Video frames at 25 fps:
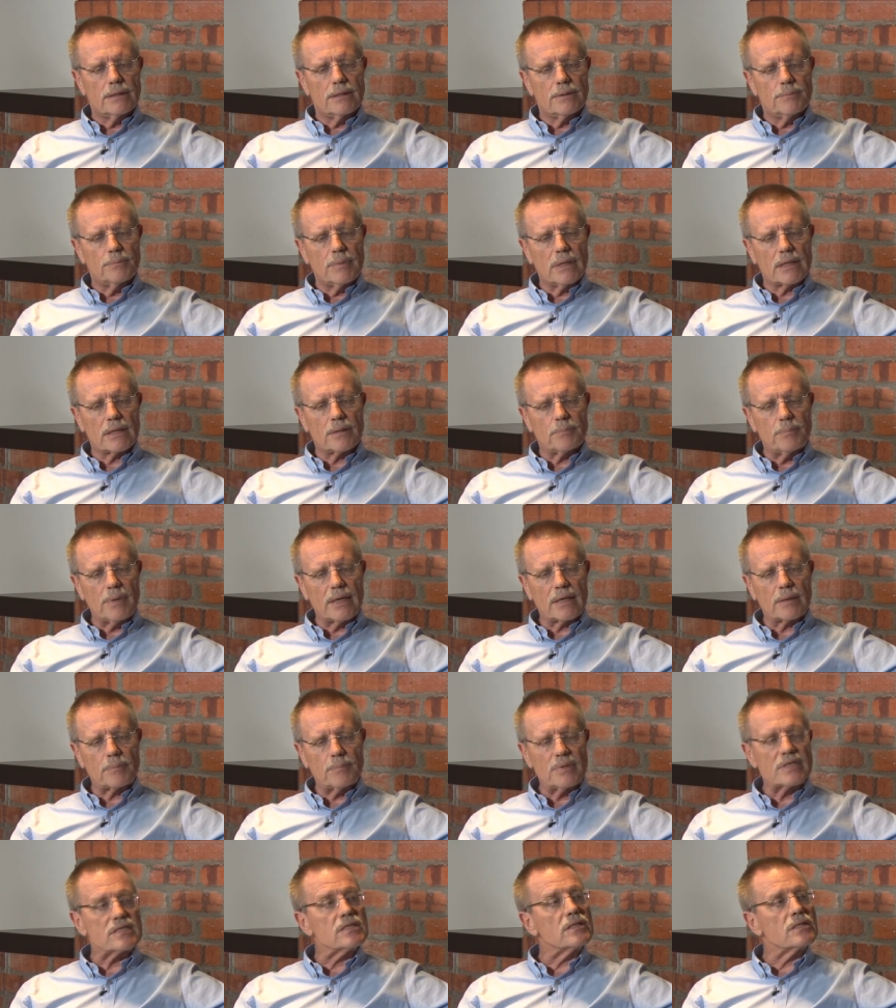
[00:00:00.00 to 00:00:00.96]
big
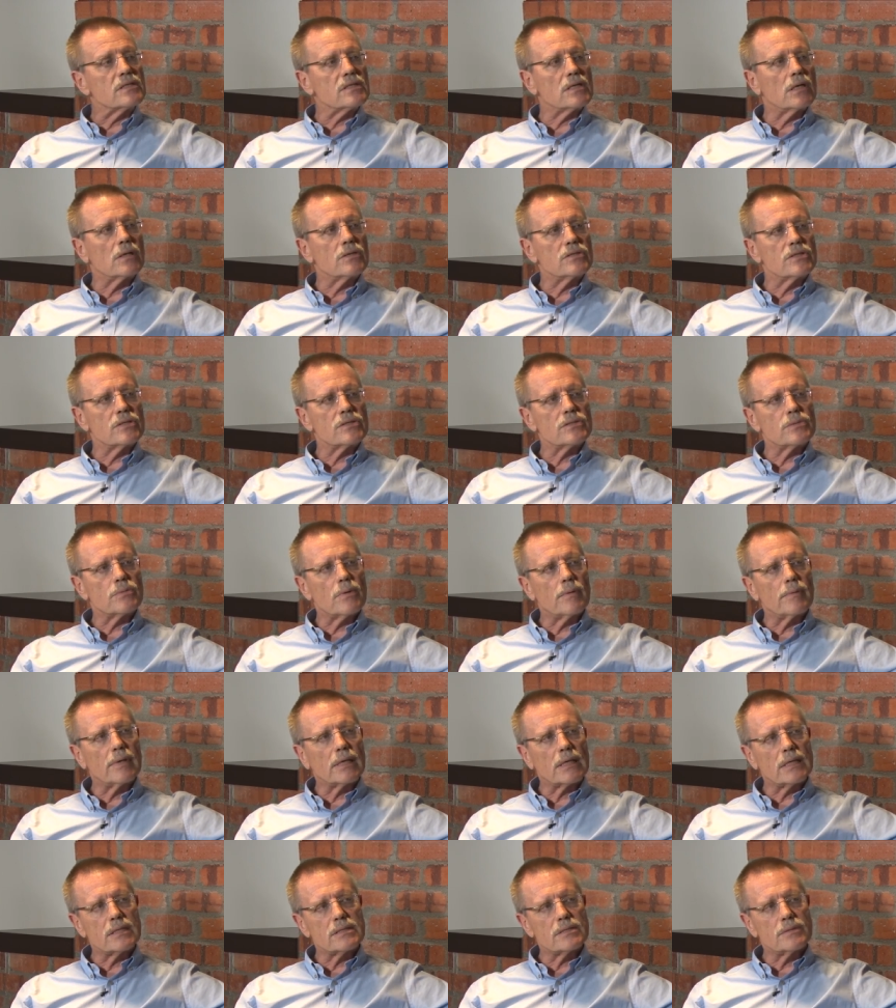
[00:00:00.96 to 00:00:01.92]
business houses were my
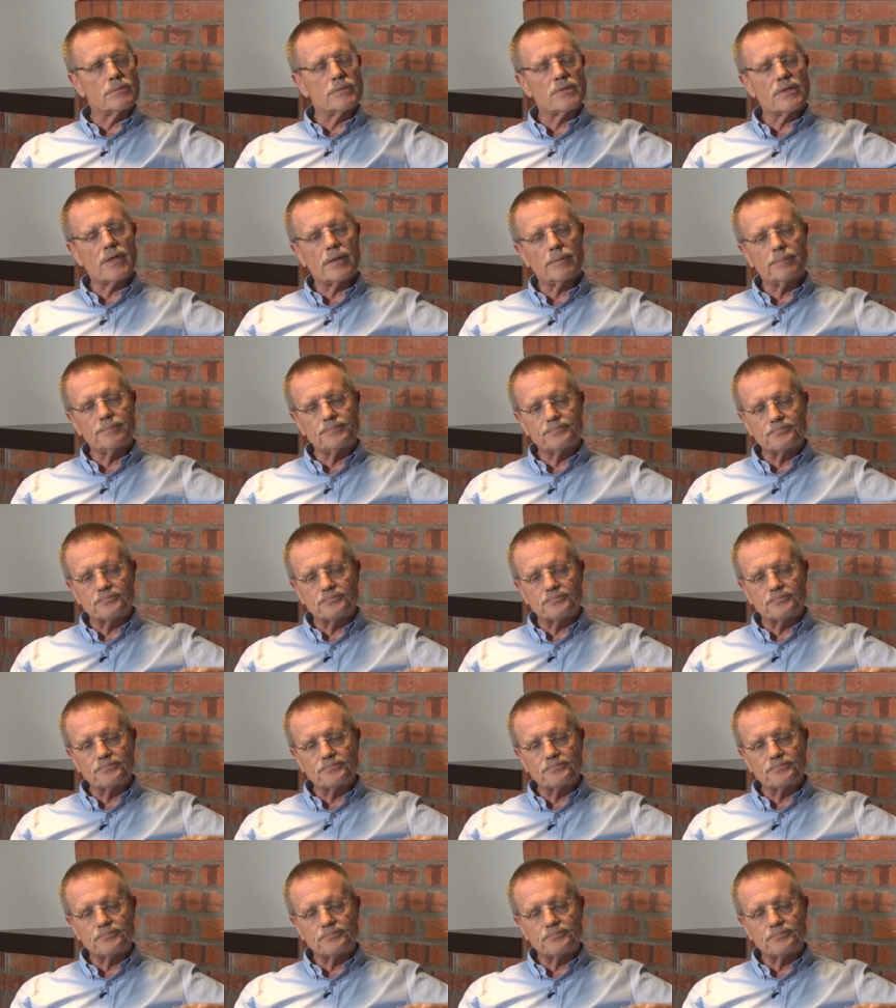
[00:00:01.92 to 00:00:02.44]
customer then.